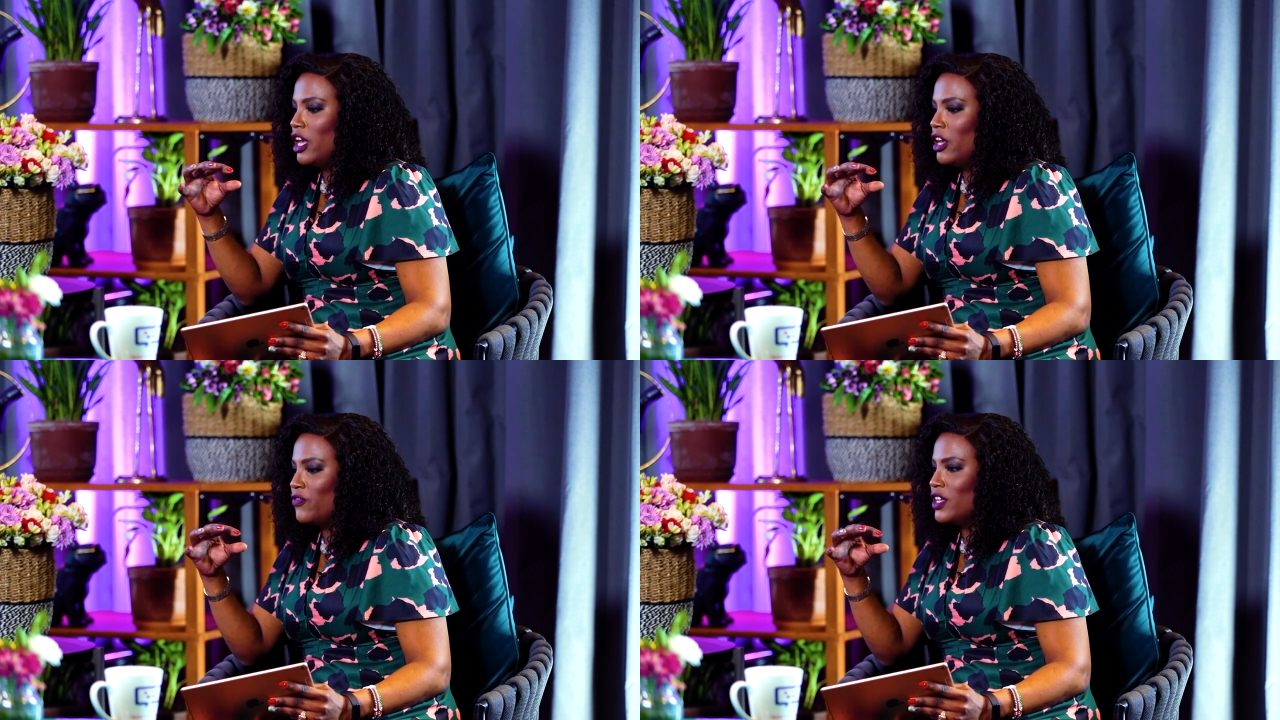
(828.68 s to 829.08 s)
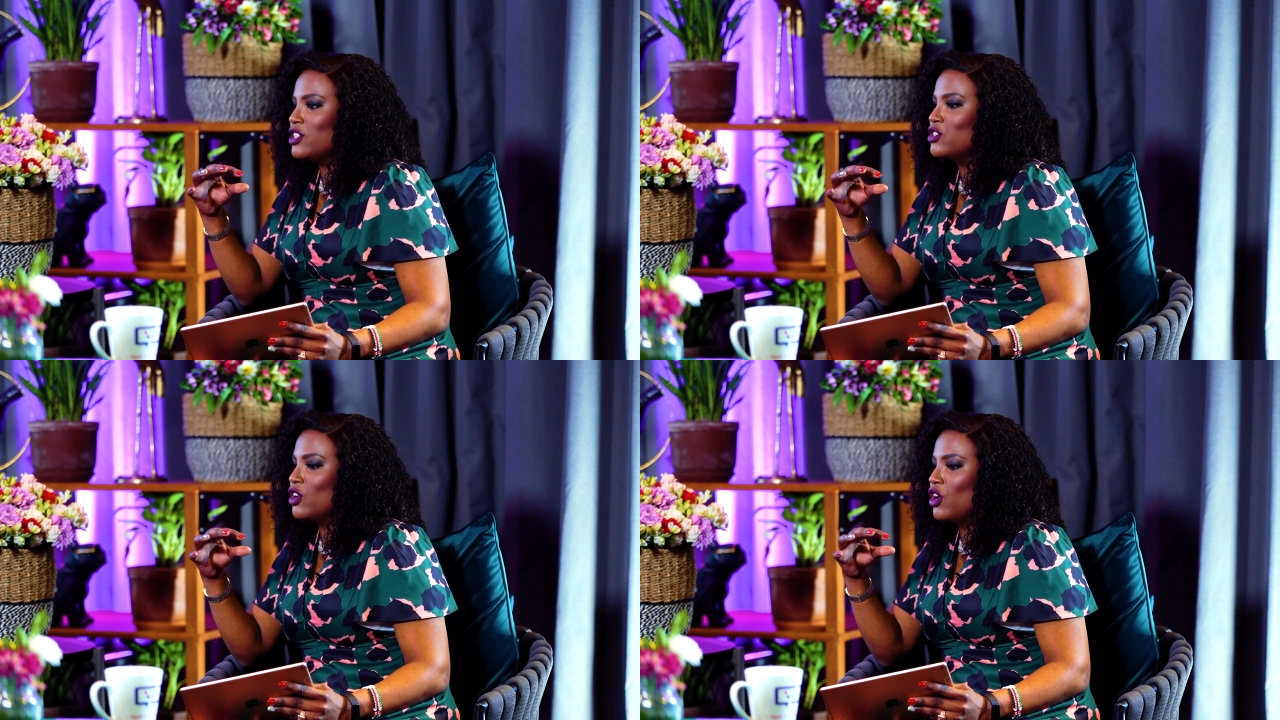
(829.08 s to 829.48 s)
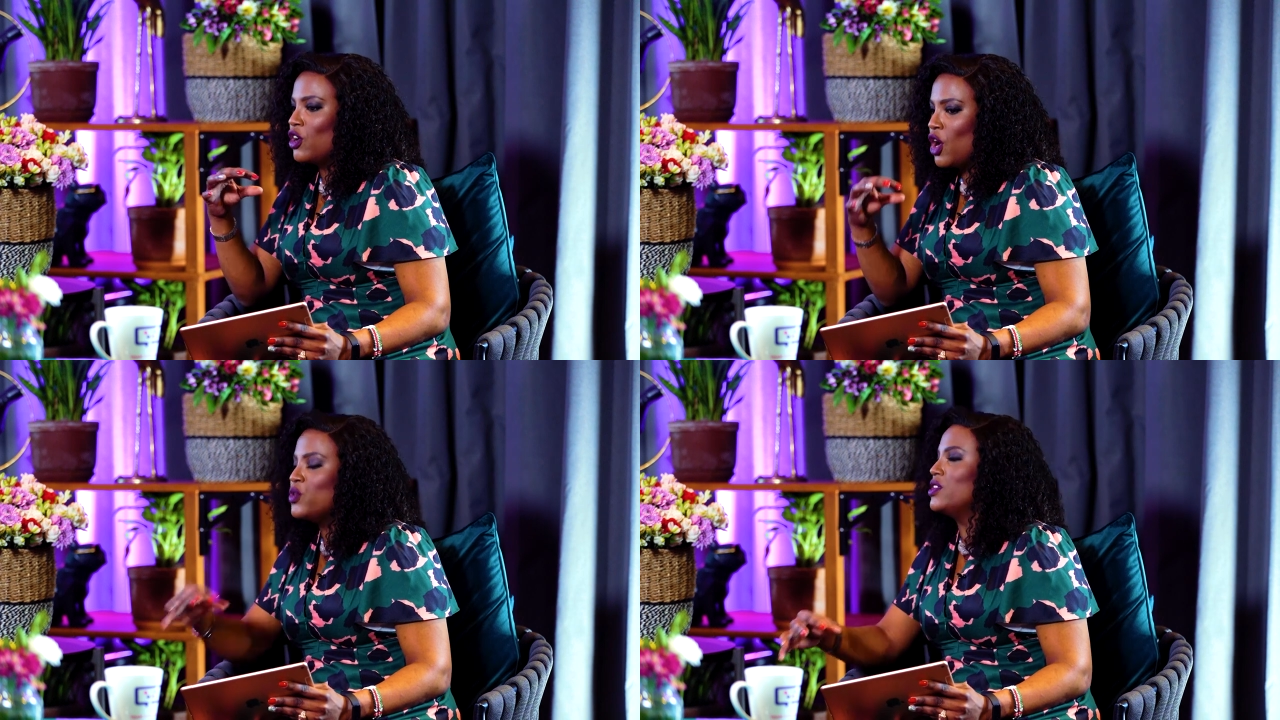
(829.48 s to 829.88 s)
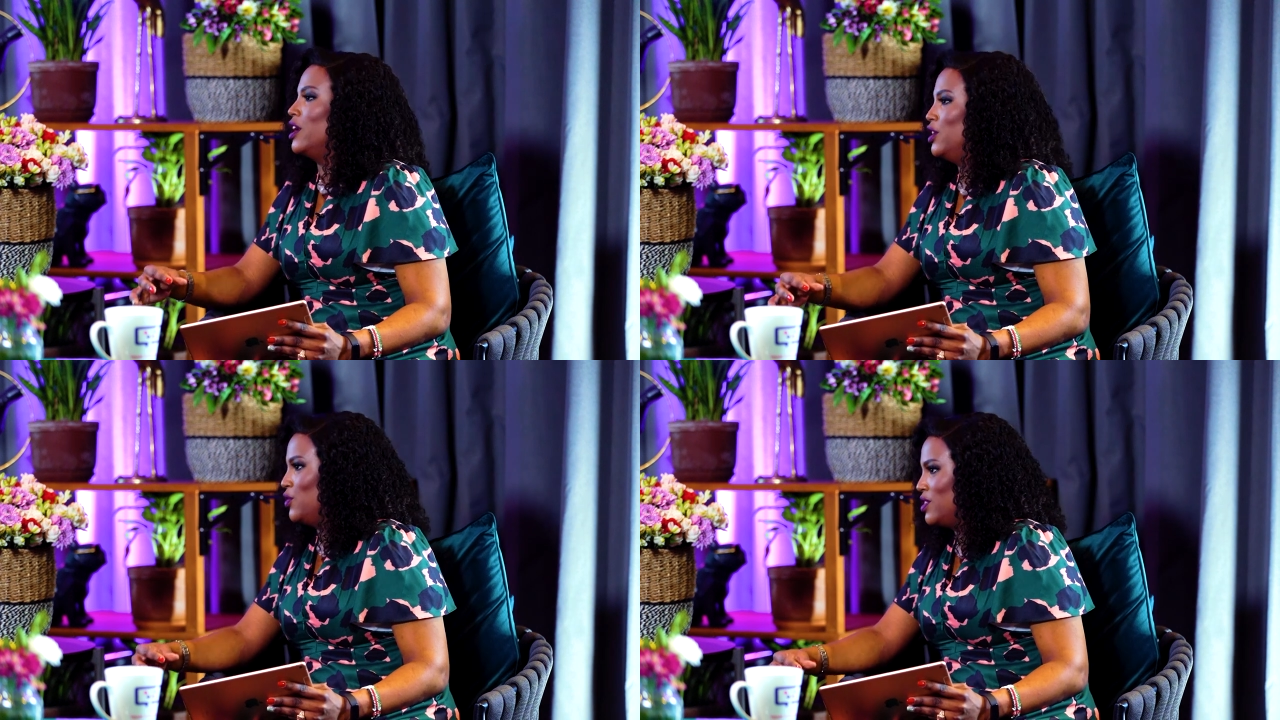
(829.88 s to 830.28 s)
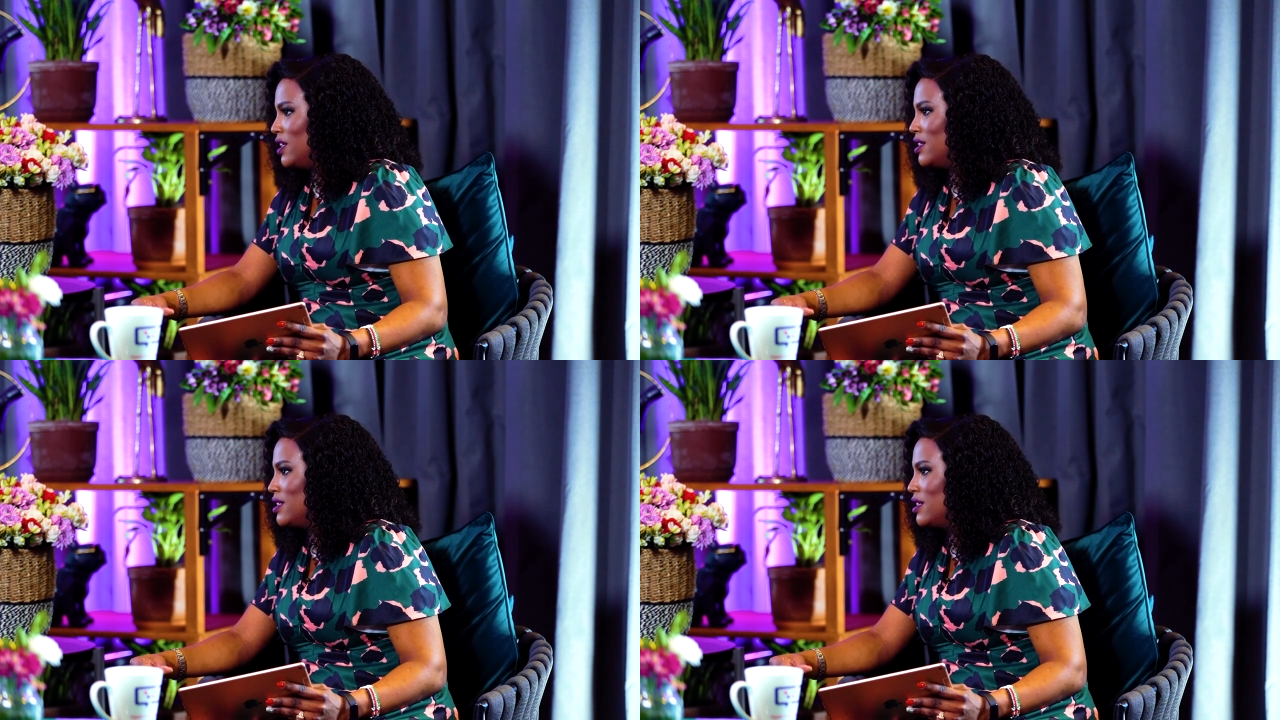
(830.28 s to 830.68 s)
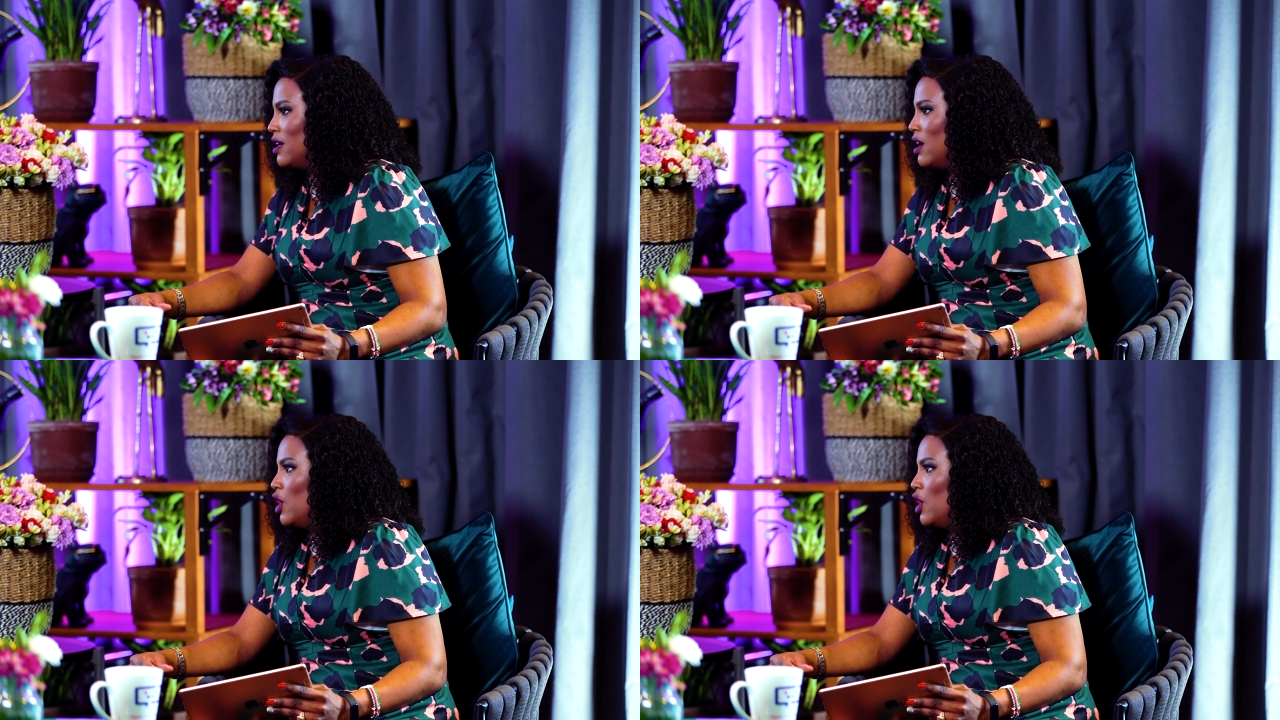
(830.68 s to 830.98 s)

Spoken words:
if it goes unnoticed,